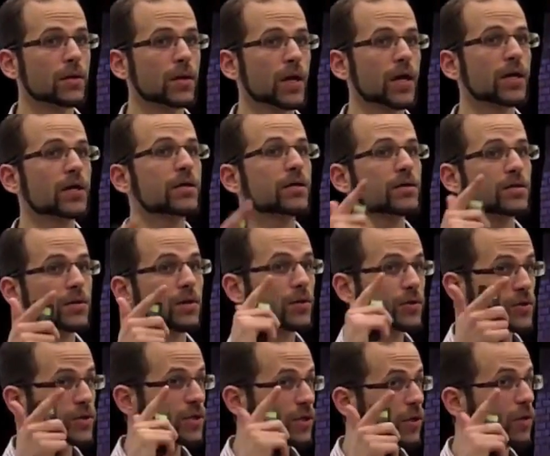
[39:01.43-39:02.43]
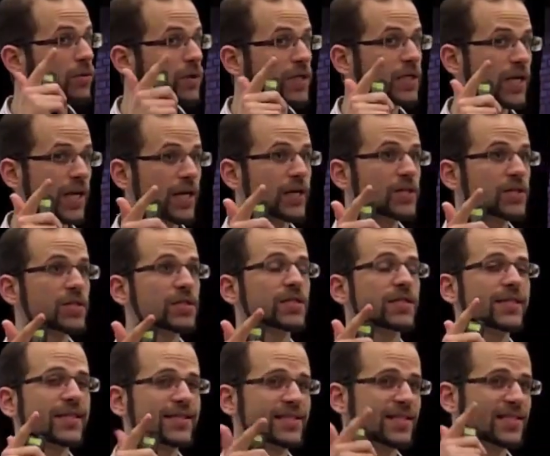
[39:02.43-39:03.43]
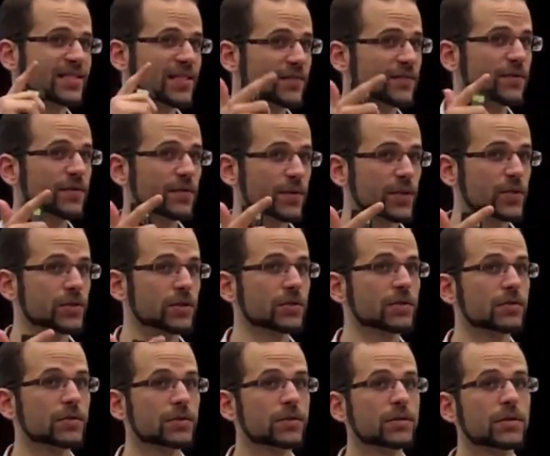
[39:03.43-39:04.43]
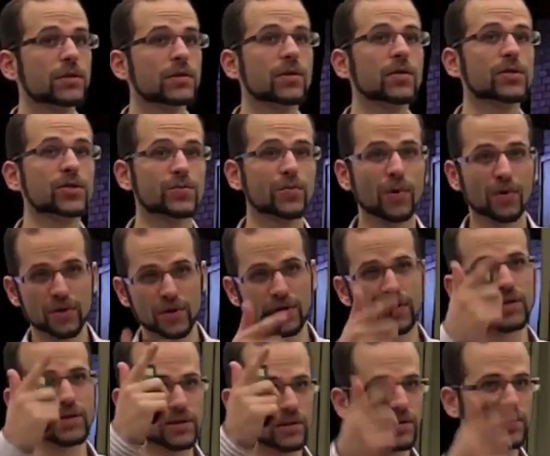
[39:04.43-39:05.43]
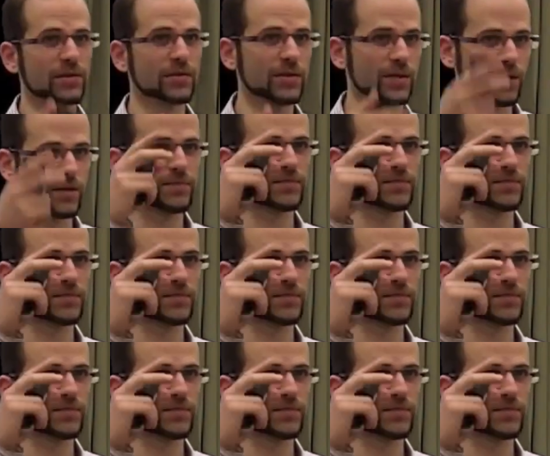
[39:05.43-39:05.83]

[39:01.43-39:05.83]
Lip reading: Okay? Those are the only cases, and that's a different reason. Or smoking and,